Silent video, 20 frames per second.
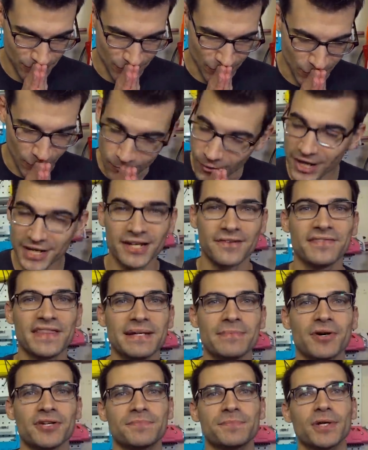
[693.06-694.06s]
one of
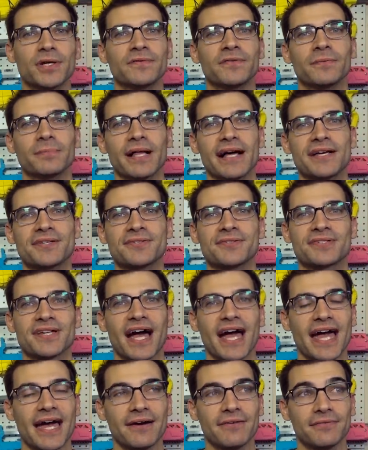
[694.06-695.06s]
the most beautiful blasters
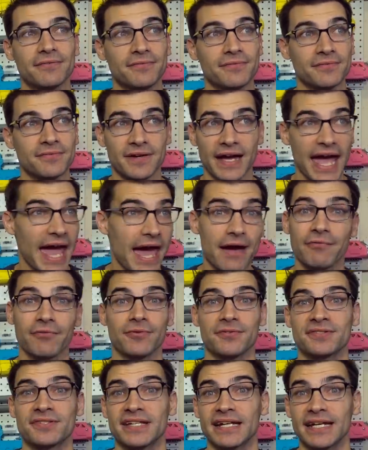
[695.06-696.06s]
I have
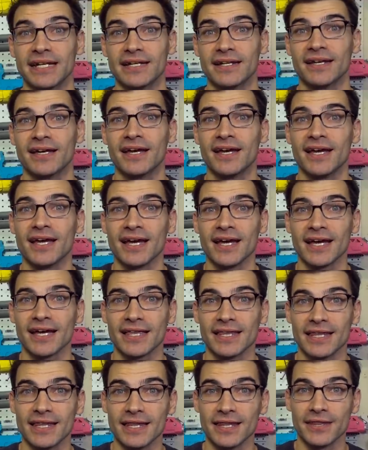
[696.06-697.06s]
ever seen.
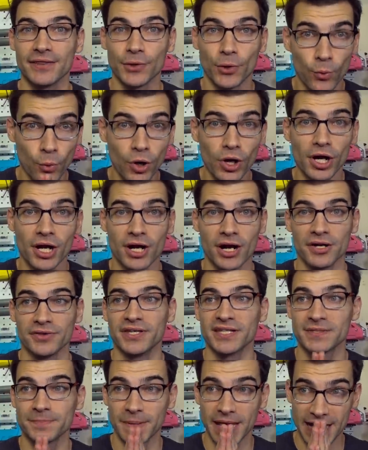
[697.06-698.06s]
The work on
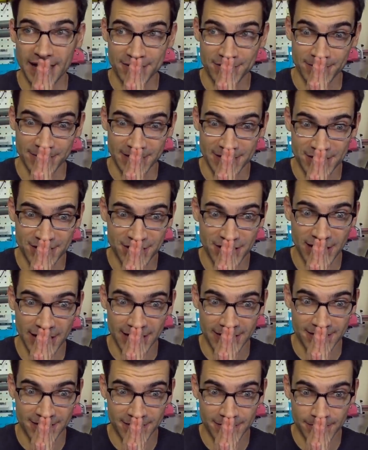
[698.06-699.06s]
this blaster is
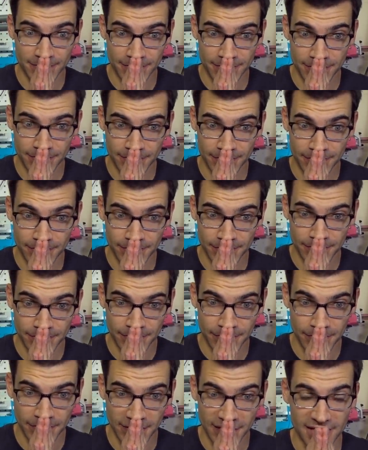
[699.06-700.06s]
just,
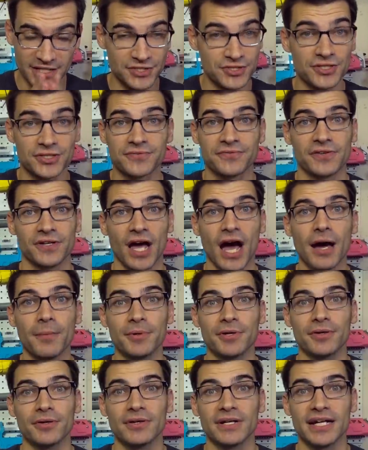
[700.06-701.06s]
it's just
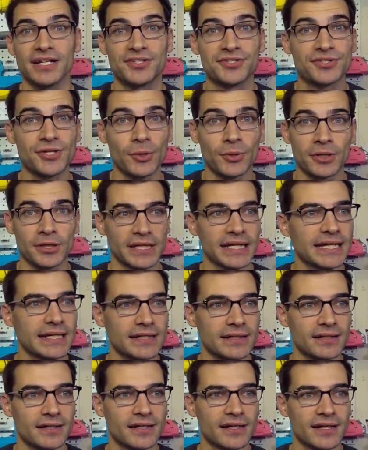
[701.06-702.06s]
phenomenal. It's so
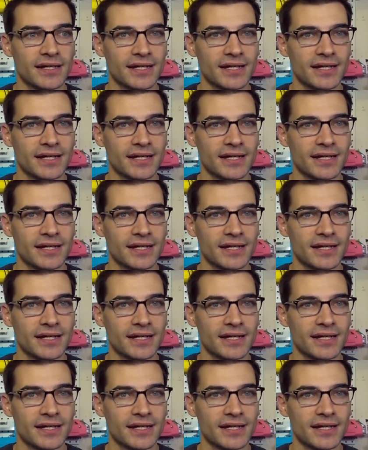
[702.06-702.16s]
clean.